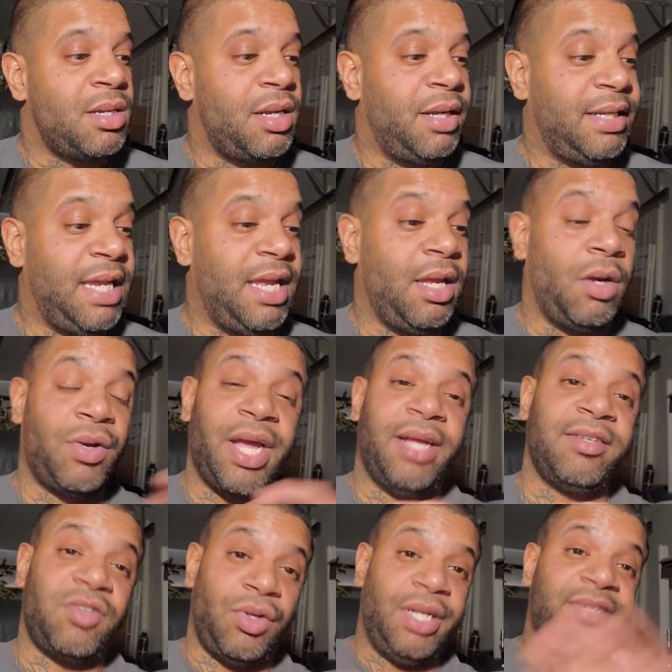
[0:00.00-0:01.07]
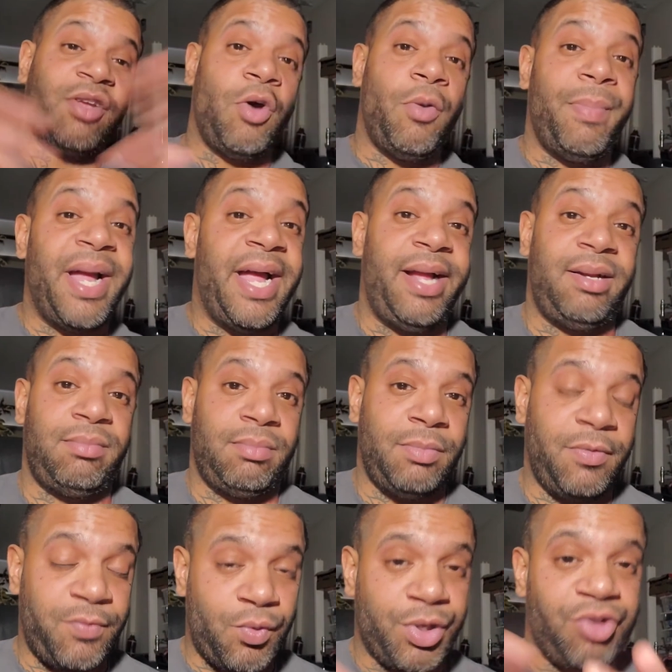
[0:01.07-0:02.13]
Again, okay, so let's go back
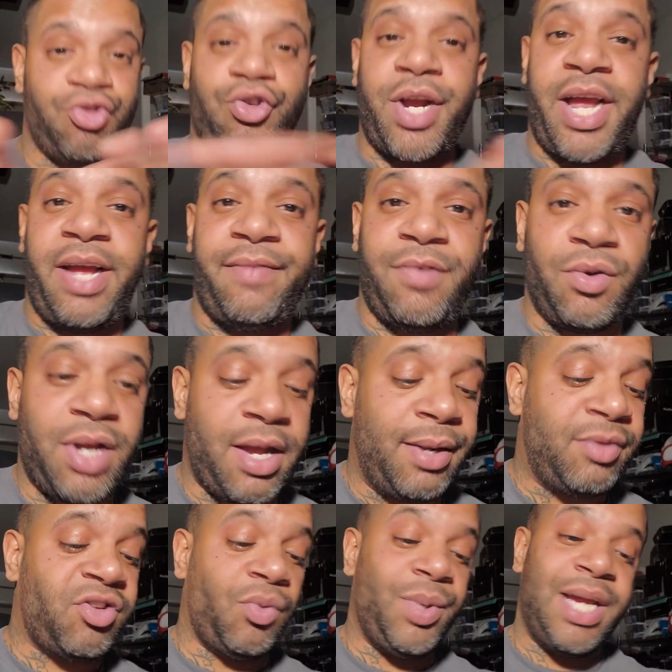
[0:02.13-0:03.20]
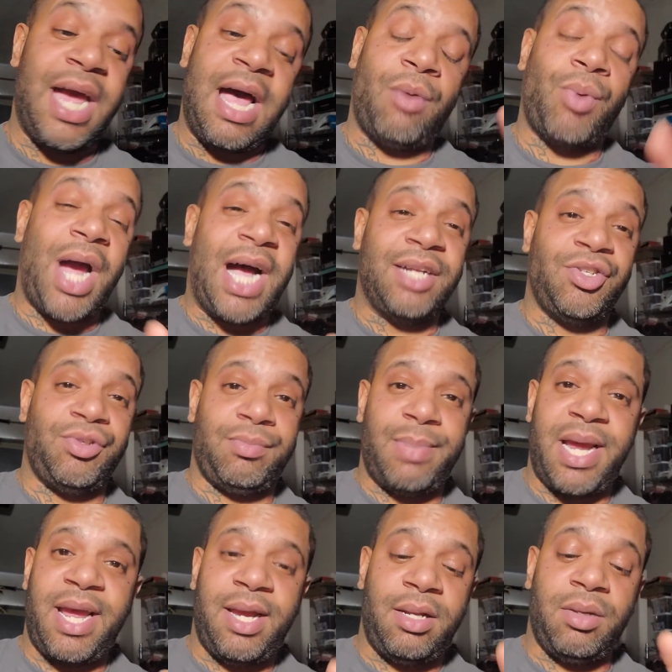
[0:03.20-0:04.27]
before the draft. Okay, so we got Rodgers
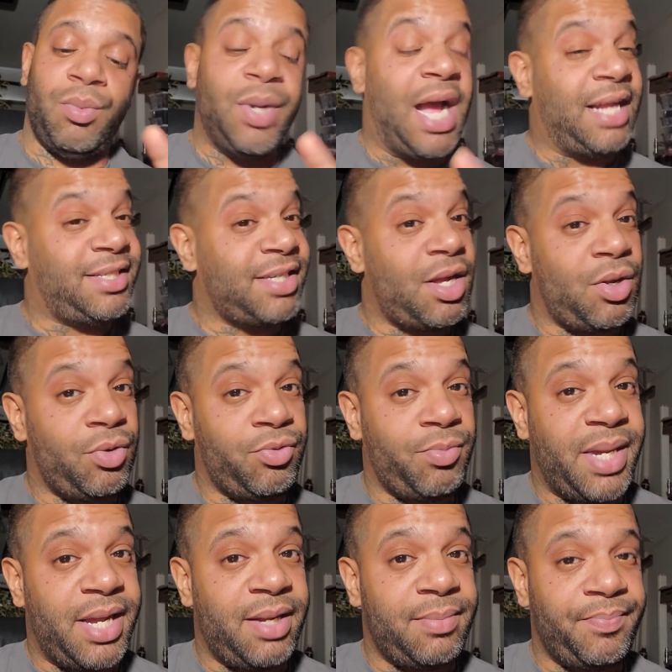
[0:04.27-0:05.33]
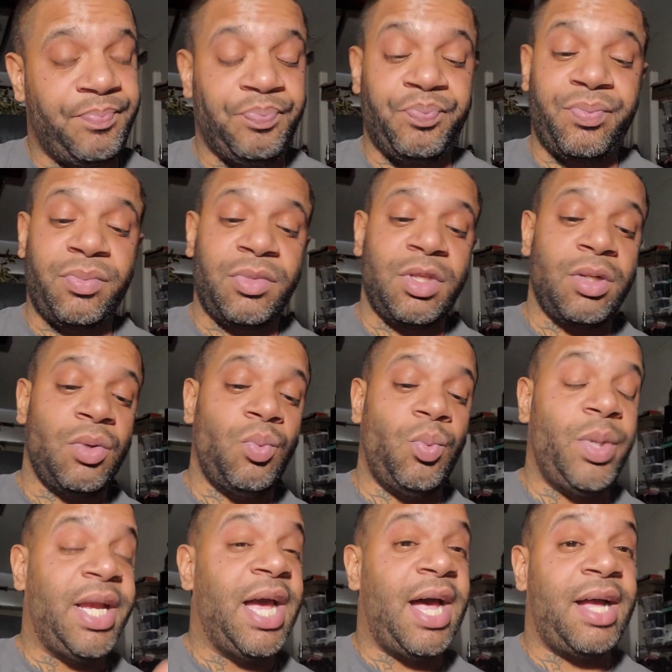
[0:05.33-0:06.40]
back. We got Jones back.
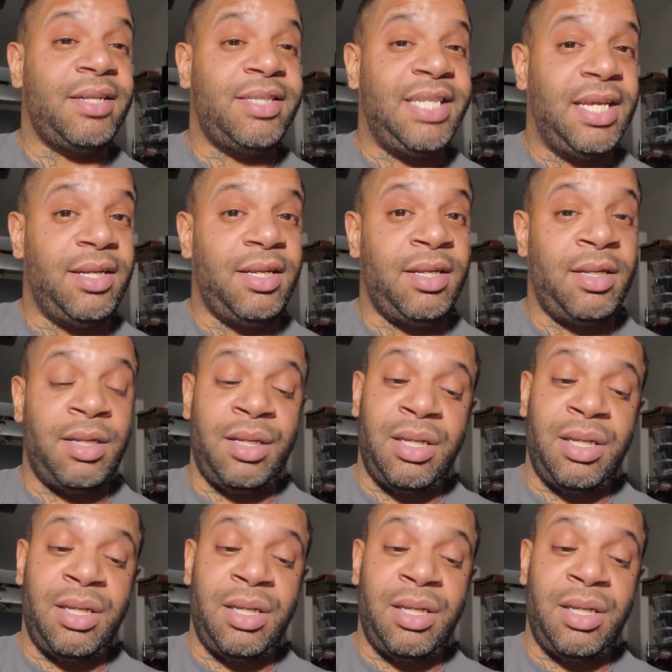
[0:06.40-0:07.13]
We got Dillon.